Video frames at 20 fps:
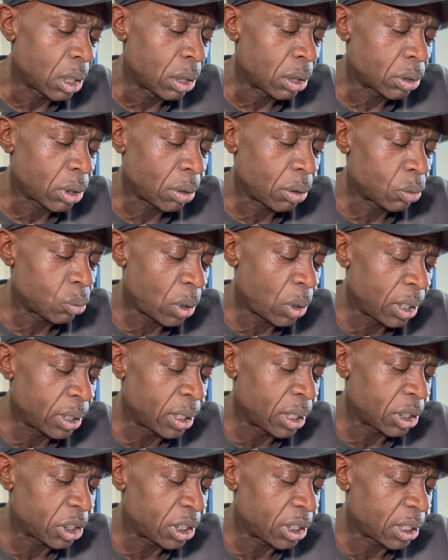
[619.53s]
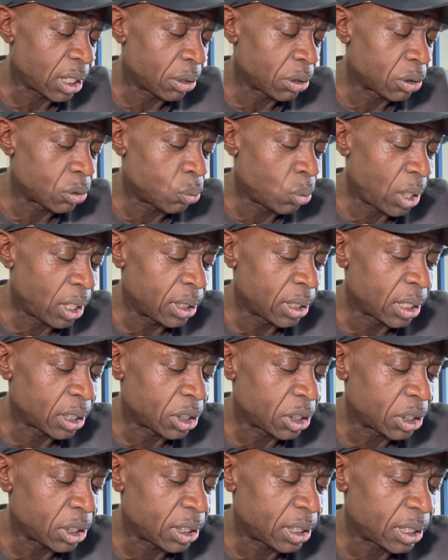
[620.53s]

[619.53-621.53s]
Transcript: there was one that she said. Here's one that she